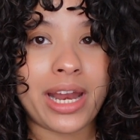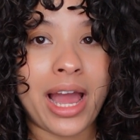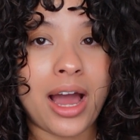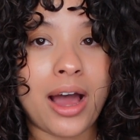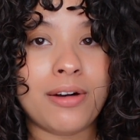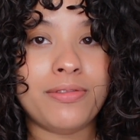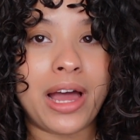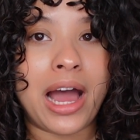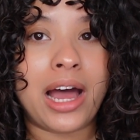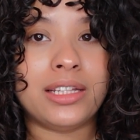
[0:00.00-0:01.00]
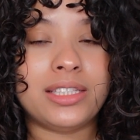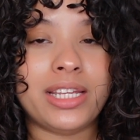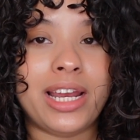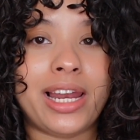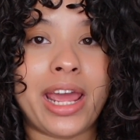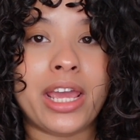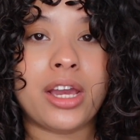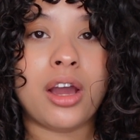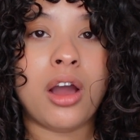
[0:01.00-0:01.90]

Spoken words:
that I have that say like